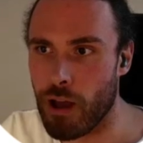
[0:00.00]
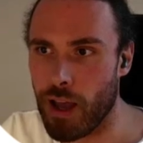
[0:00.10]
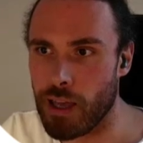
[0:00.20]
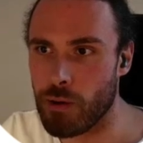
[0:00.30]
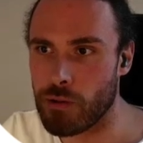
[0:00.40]

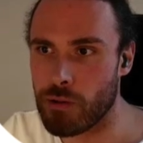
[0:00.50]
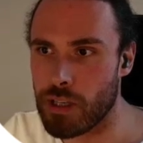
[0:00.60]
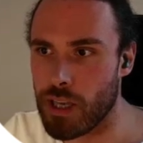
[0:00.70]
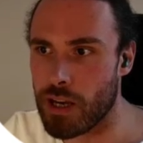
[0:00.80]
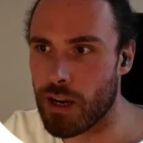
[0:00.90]
and you'll
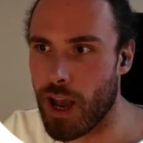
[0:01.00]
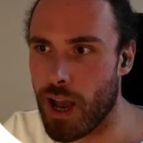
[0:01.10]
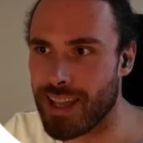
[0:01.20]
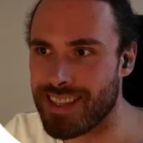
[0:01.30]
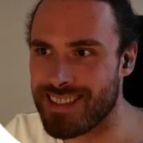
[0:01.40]
see here I
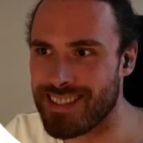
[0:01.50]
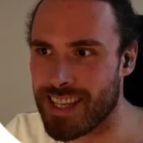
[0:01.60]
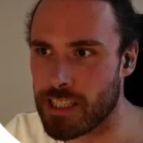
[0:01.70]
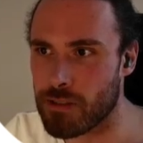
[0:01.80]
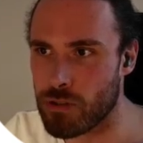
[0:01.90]
get
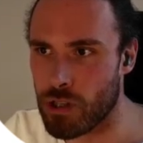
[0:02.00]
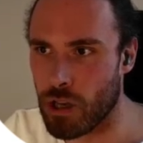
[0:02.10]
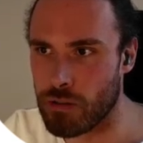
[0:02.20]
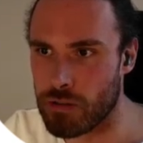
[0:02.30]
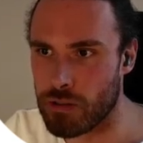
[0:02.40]
6
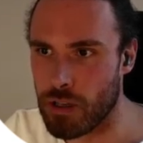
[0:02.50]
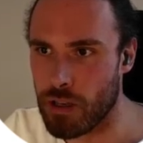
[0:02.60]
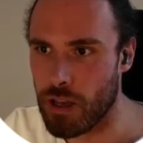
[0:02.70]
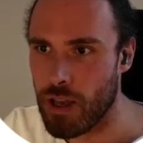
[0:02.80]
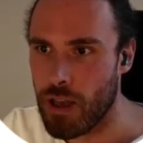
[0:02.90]
results,
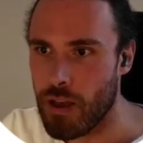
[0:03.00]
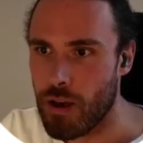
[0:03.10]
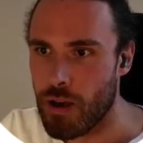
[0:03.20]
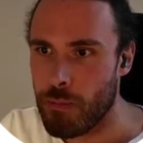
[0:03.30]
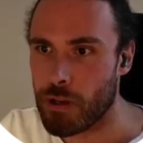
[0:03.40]

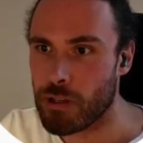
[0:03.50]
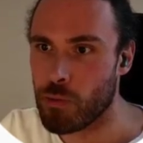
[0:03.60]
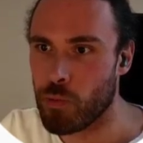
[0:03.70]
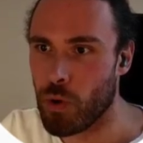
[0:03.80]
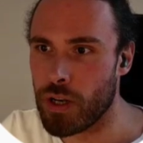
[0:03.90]
because
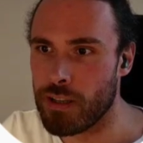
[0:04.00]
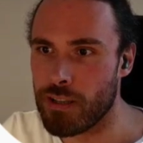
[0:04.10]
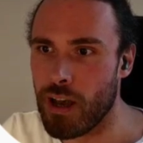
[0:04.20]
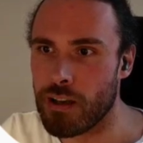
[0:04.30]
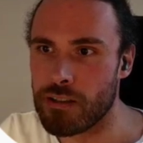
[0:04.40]
what it
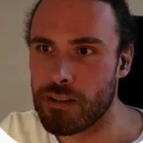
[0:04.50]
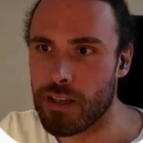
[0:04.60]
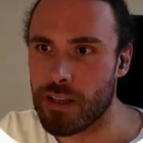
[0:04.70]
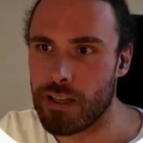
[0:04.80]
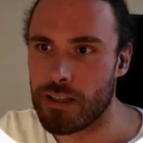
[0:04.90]
does
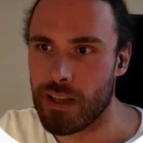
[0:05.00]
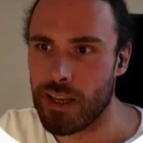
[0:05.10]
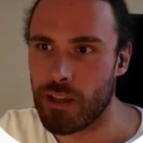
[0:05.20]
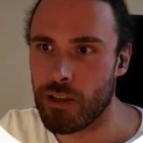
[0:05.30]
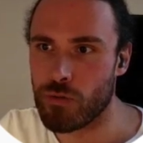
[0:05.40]
is it
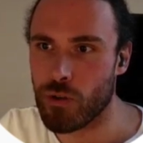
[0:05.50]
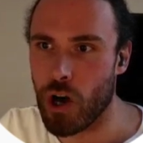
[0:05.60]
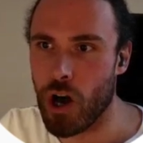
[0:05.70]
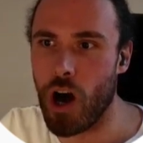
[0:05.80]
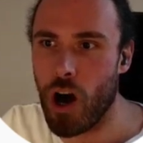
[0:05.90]
looks for
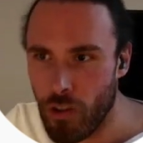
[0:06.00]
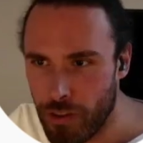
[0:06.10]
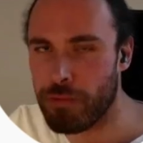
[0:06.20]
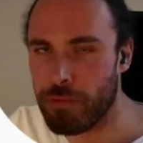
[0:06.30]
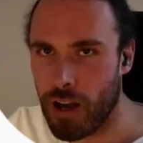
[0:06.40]
all the
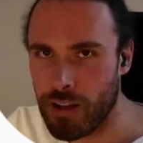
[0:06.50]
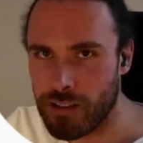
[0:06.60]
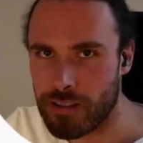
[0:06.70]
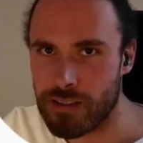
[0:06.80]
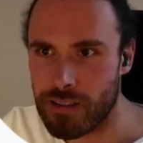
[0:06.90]

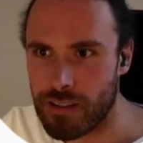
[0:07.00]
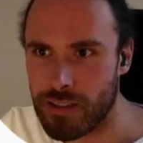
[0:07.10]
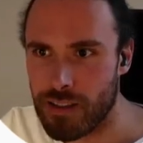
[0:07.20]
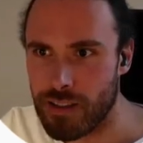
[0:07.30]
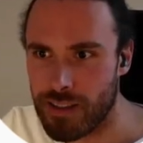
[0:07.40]
blocks
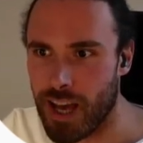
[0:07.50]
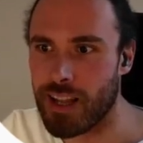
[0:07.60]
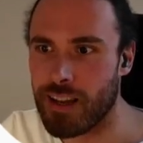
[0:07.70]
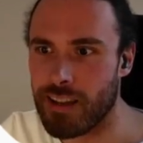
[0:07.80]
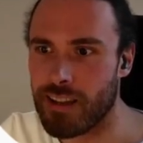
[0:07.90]

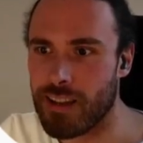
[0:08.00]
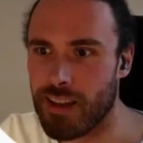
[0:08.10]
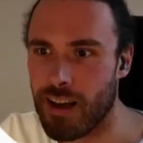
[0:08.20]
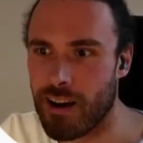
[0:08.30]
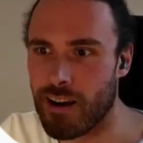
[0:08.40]
that
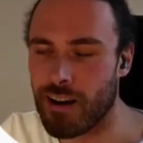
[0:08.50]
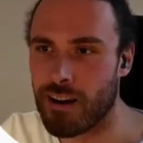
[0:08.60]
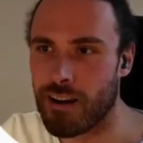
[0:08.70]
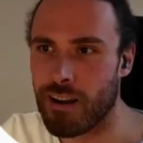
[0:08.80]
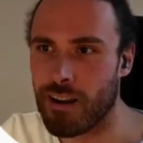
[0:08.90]
are